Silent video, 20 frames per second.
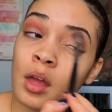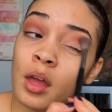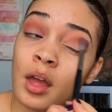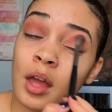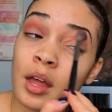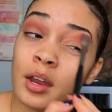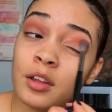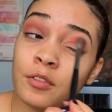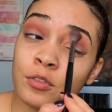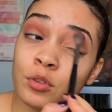
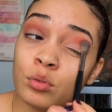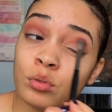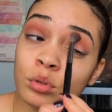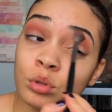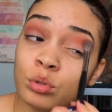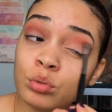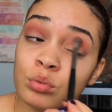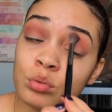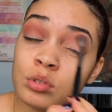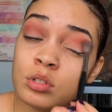And if you
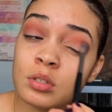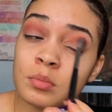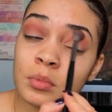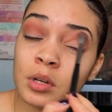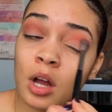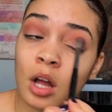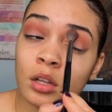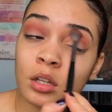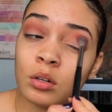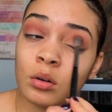lose some
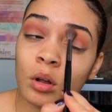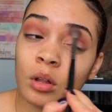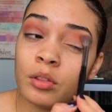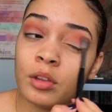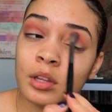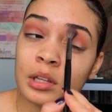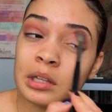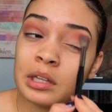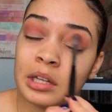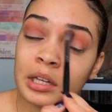color on
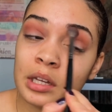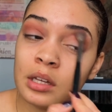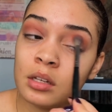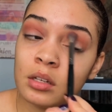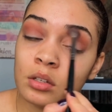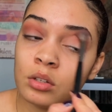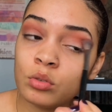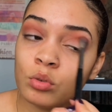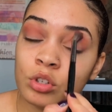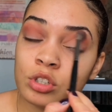the lid,
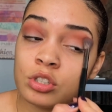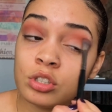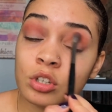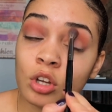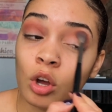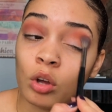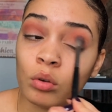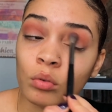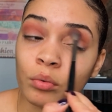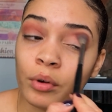you just
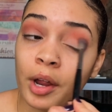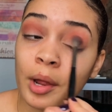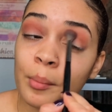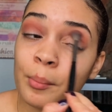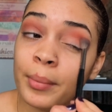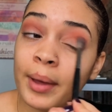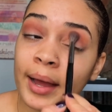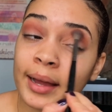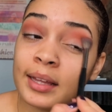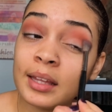go right
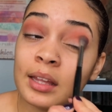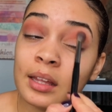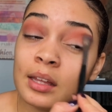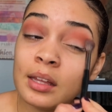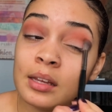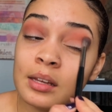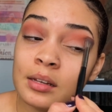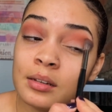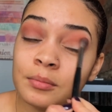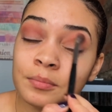back
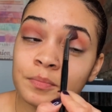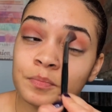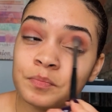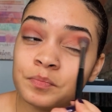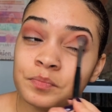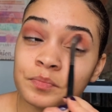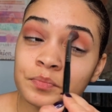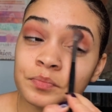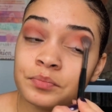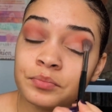in
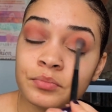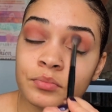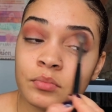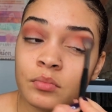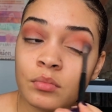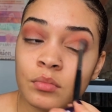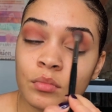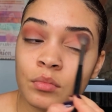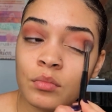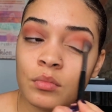
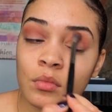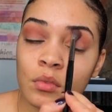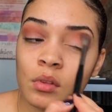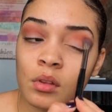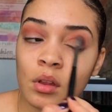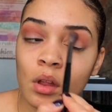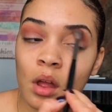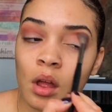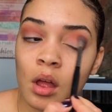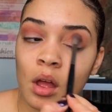
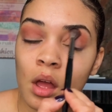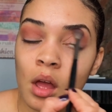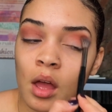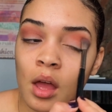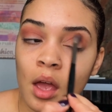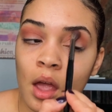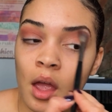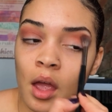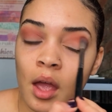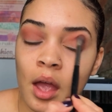
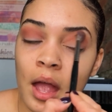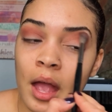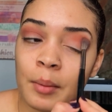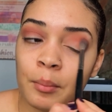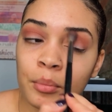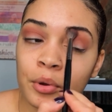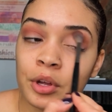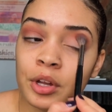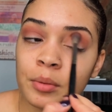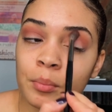
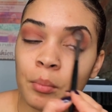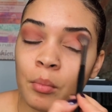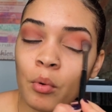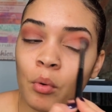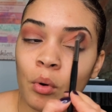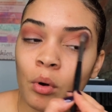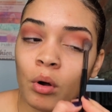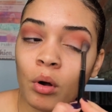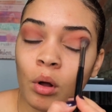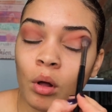and put
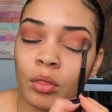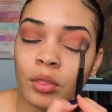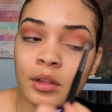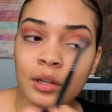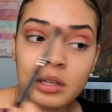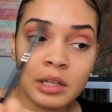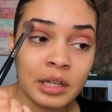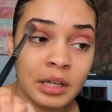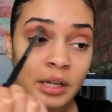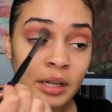more on
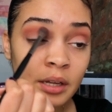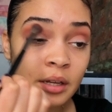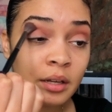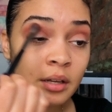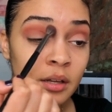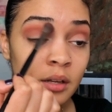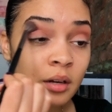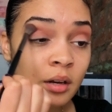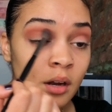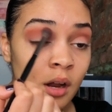the
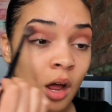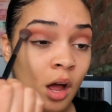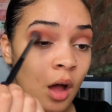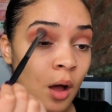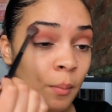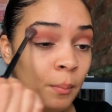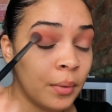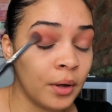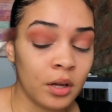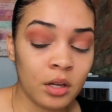lid.
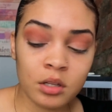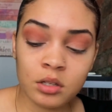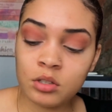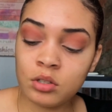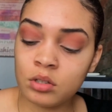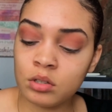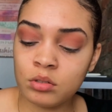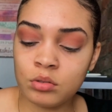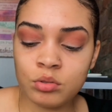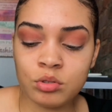But
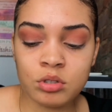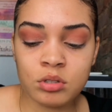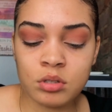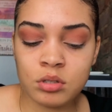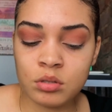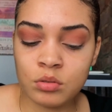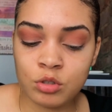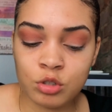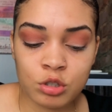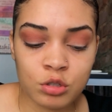you
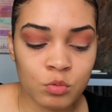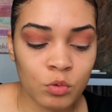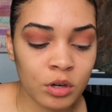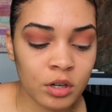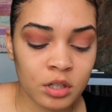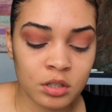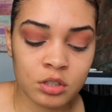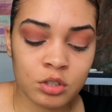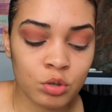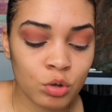just want
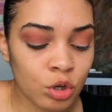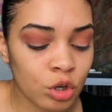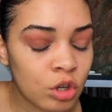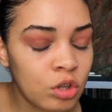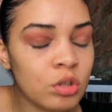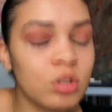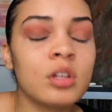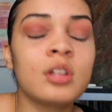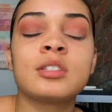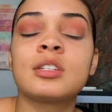to,
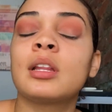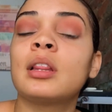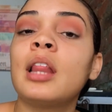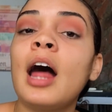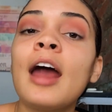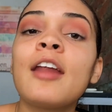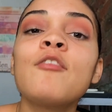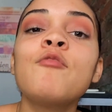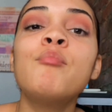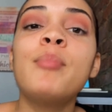it's a
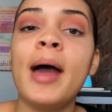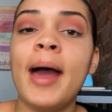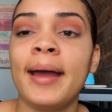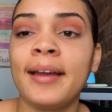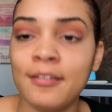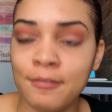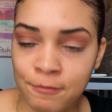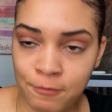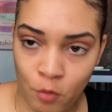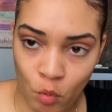lot of back
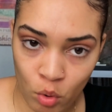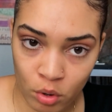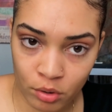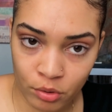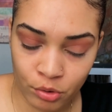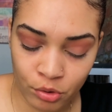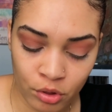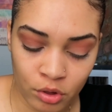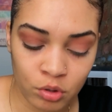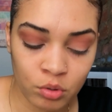and
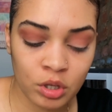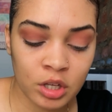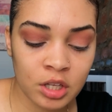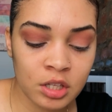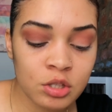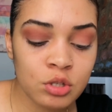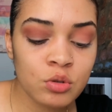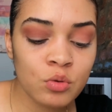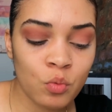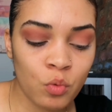forth. You
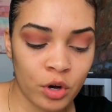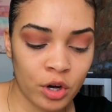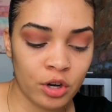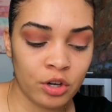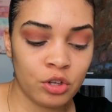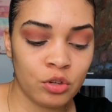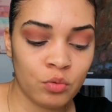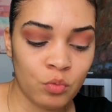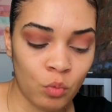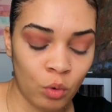get to where
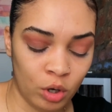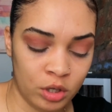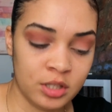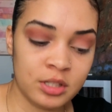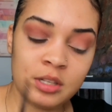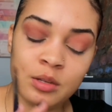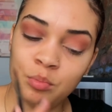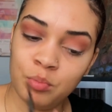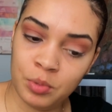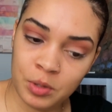you want it
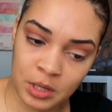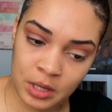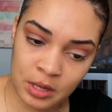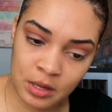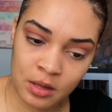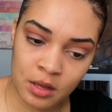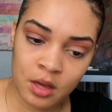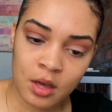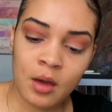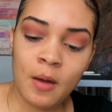to be,
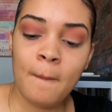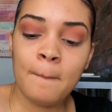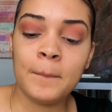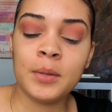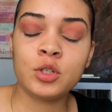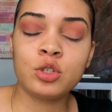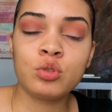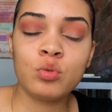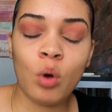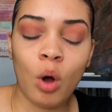
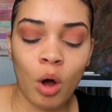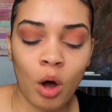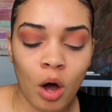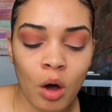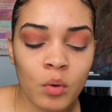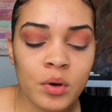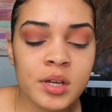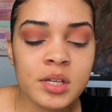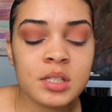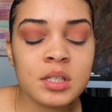but you
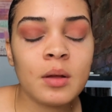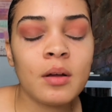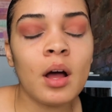always